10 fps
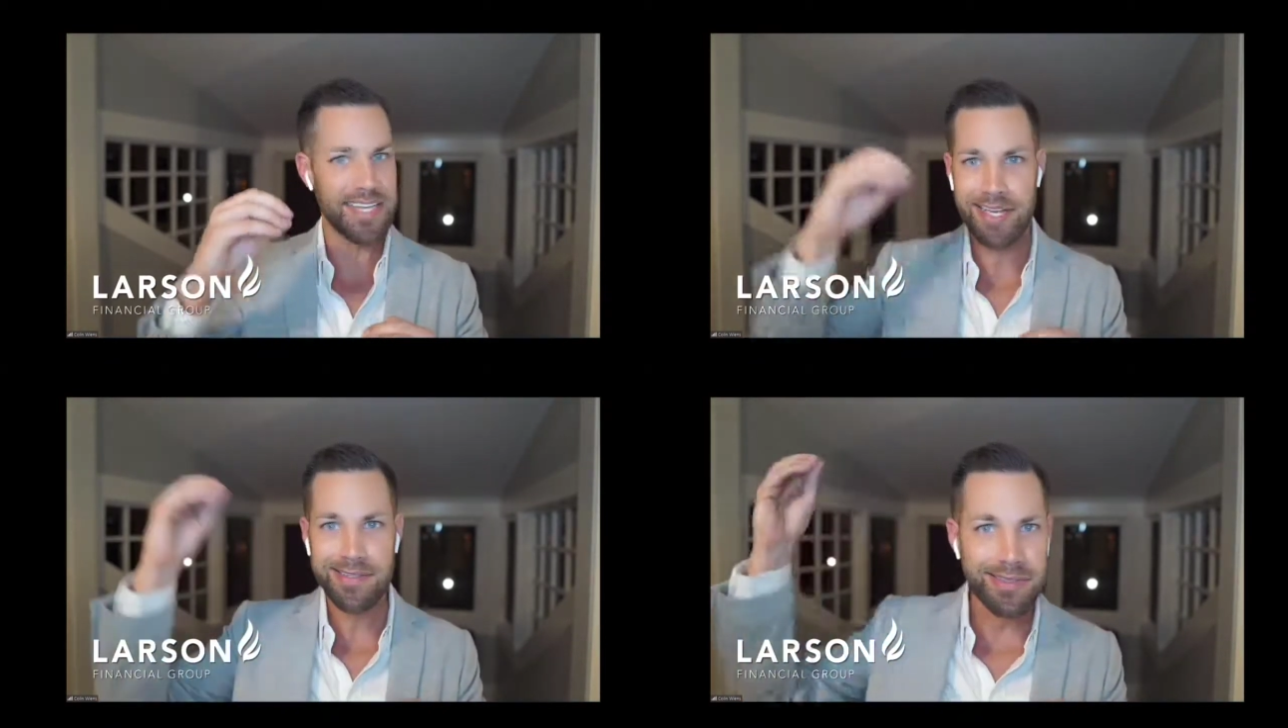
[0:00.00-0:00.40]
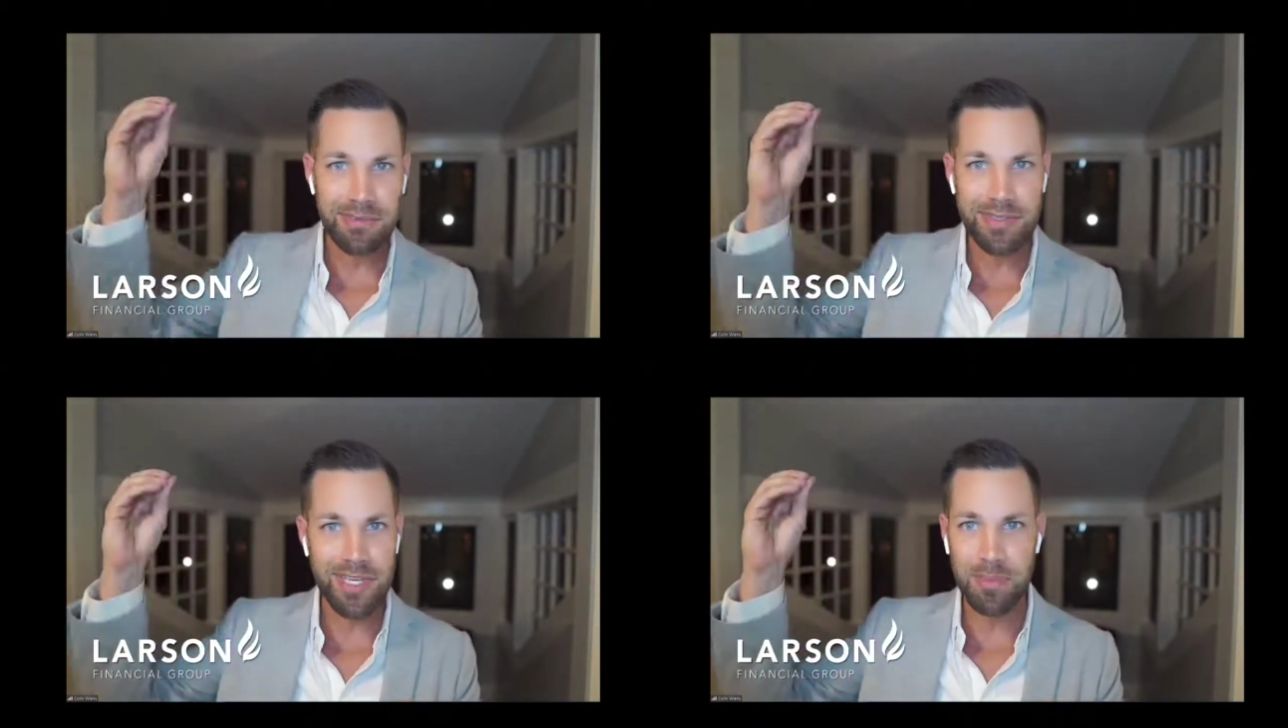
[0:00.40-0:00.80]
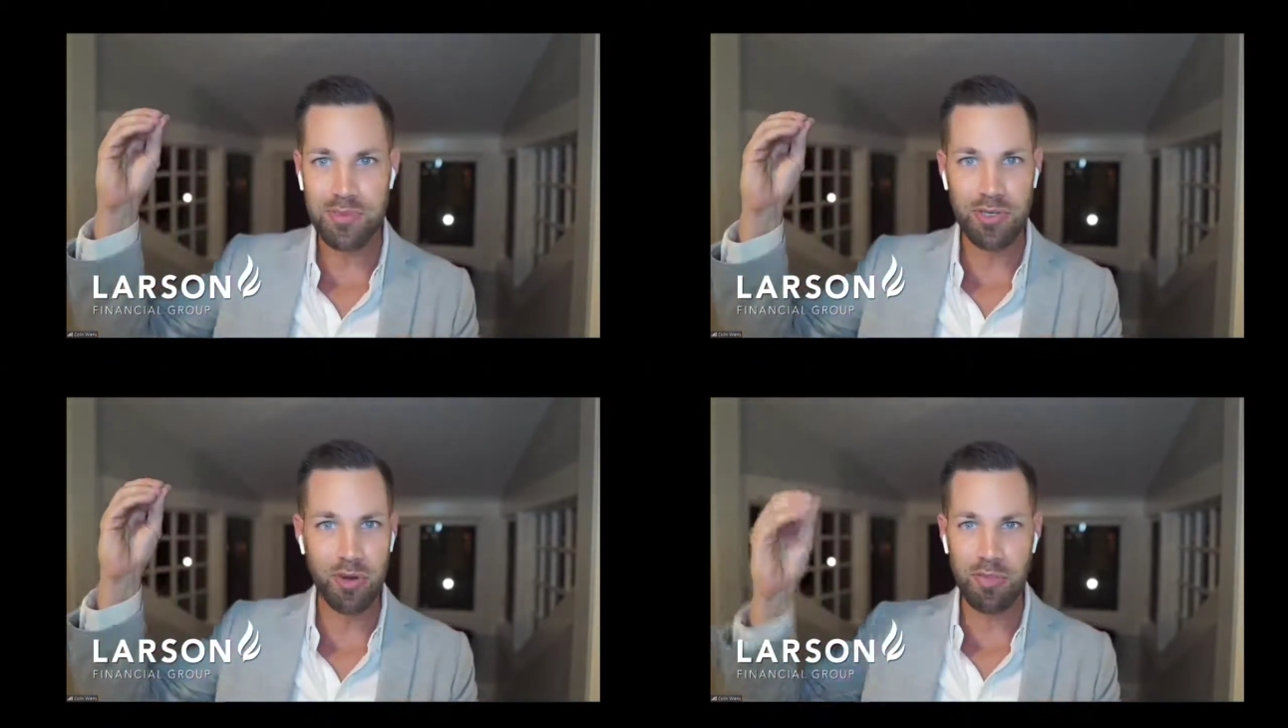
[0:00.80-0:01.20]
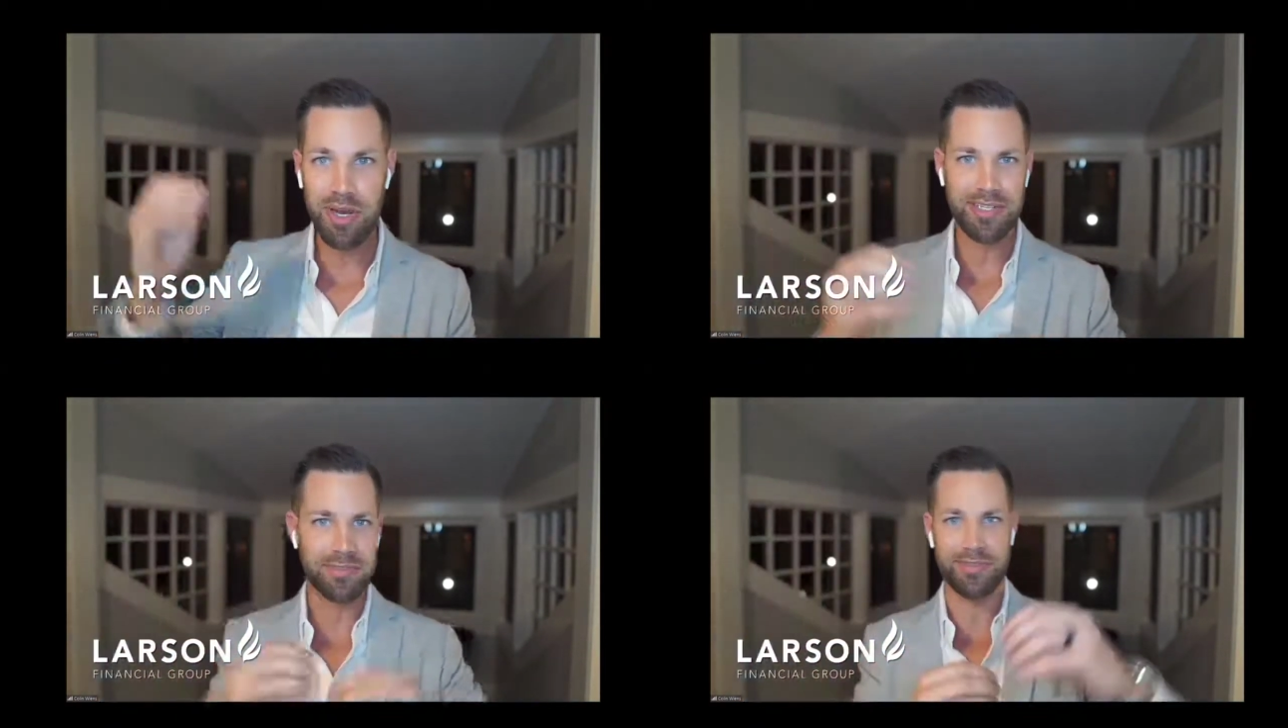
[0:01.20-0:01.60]
Tesla was up so
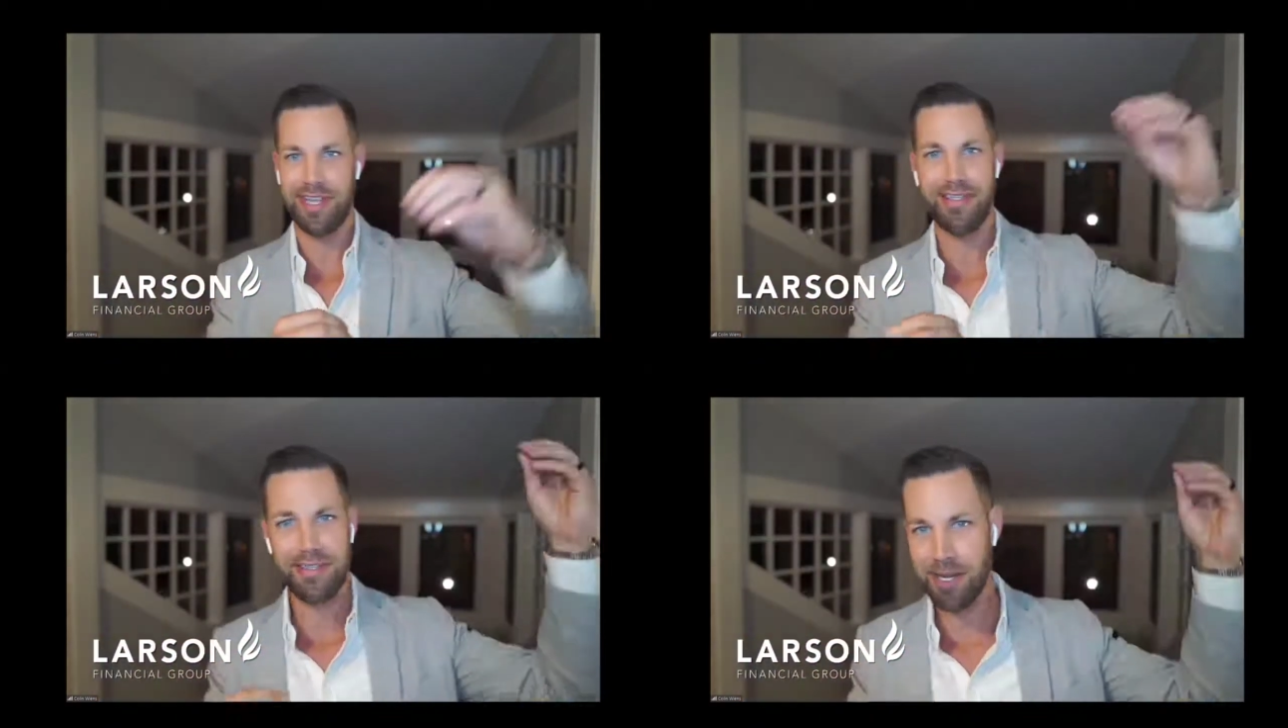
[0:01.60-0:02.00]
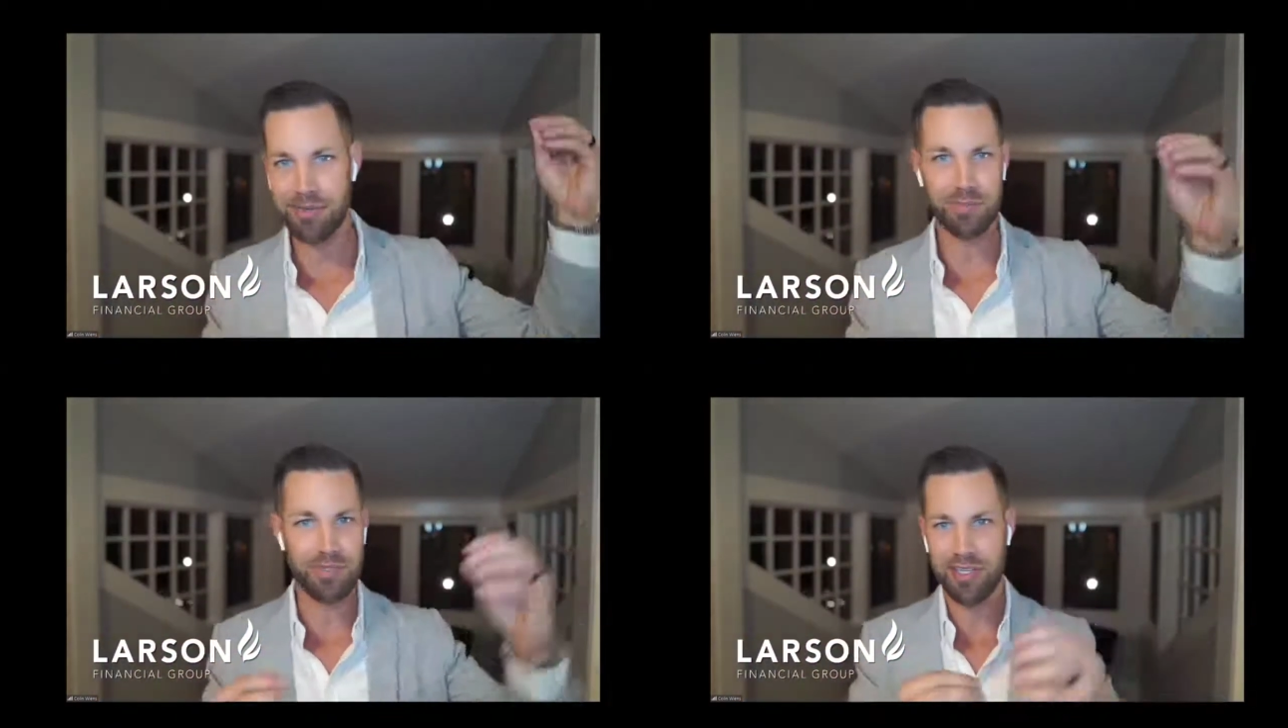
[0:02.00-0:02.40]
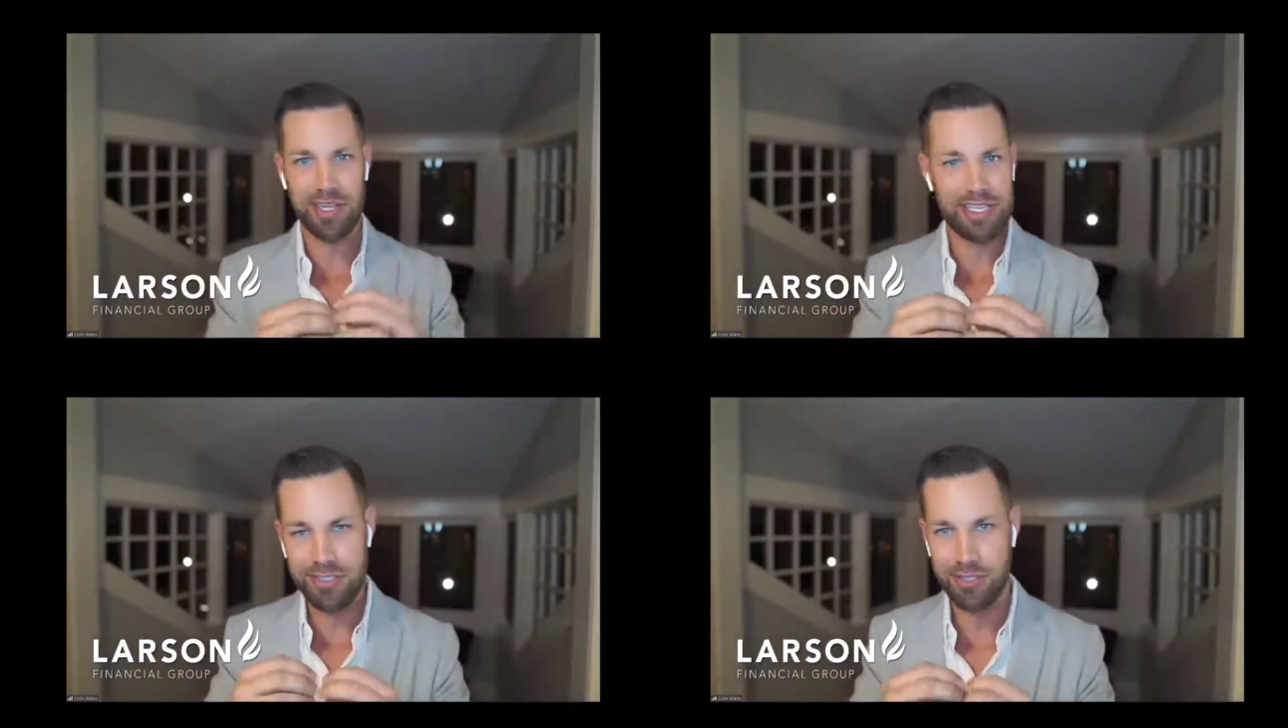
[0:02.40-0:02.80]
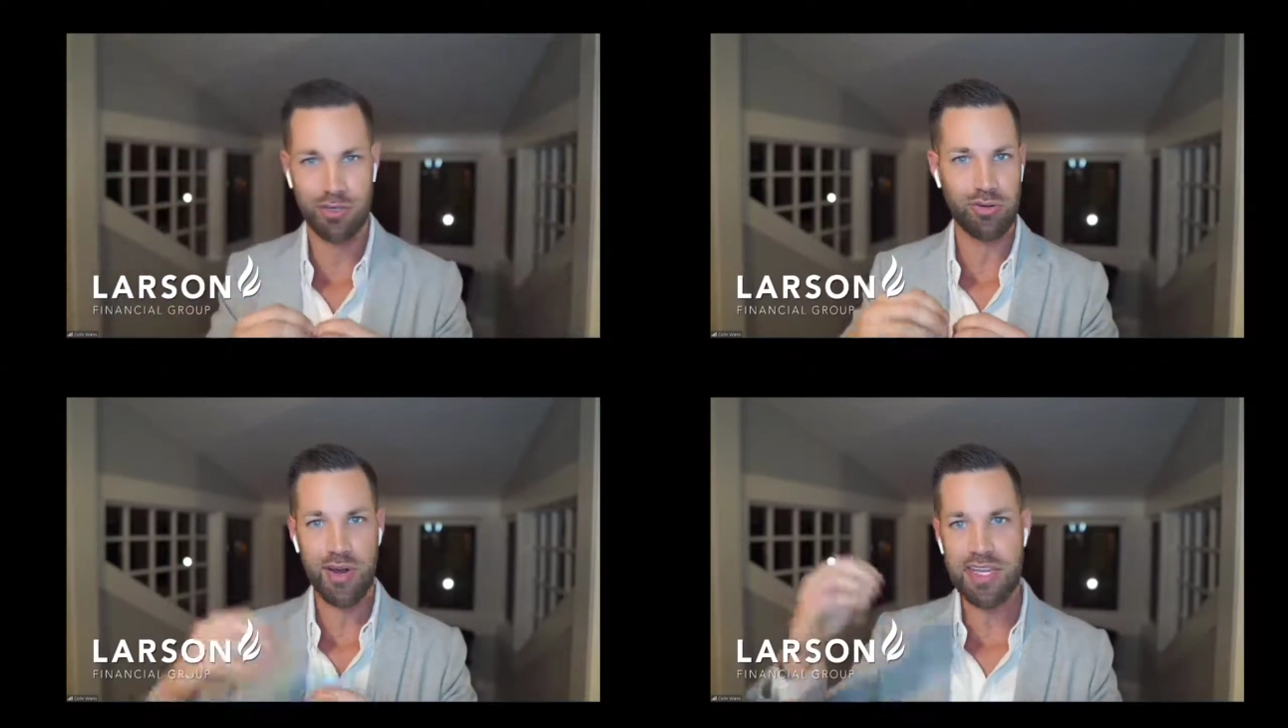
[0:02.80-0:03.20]
much, 10,000%. Like it's
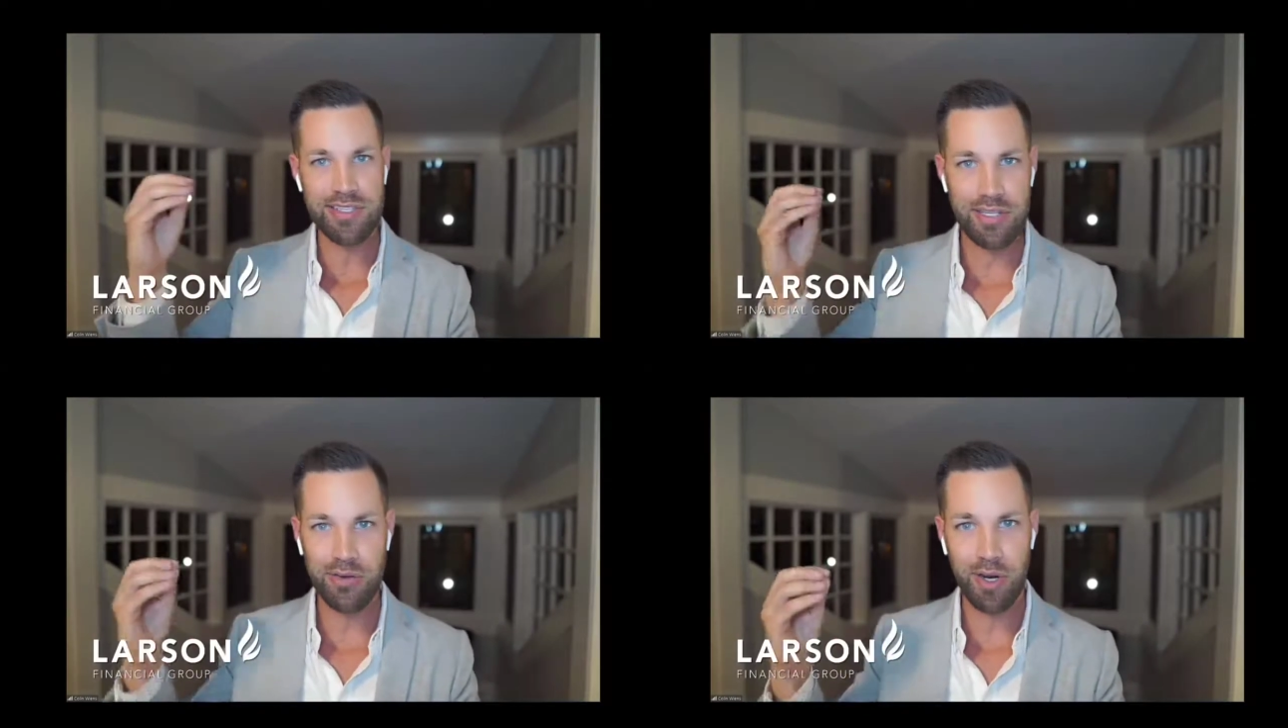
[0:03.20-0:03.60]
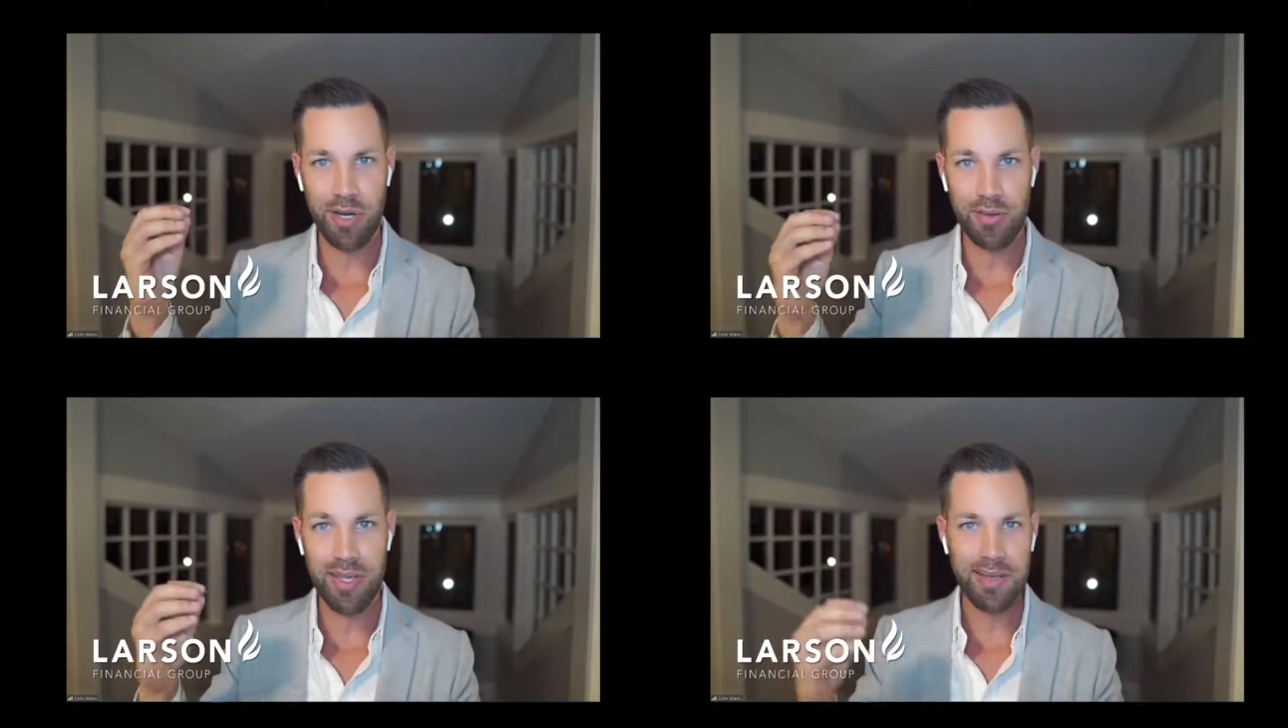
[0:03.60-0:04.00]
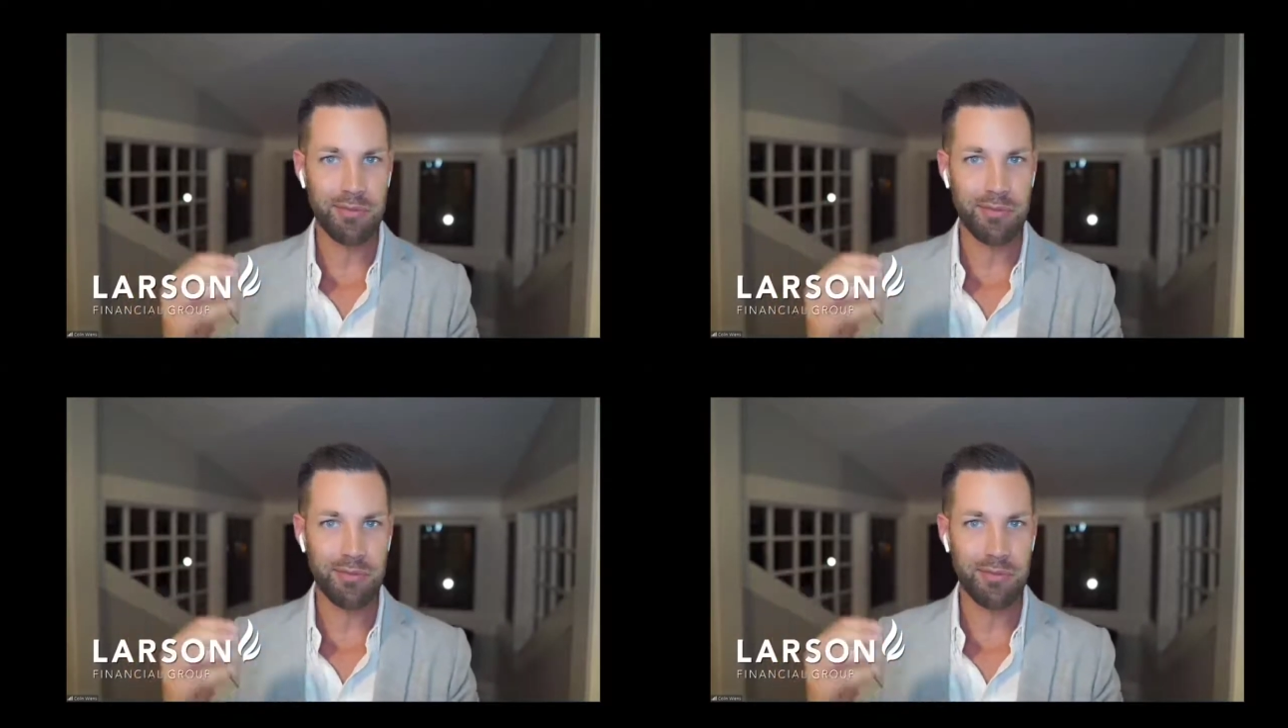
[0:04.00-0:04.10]
just crazy growth.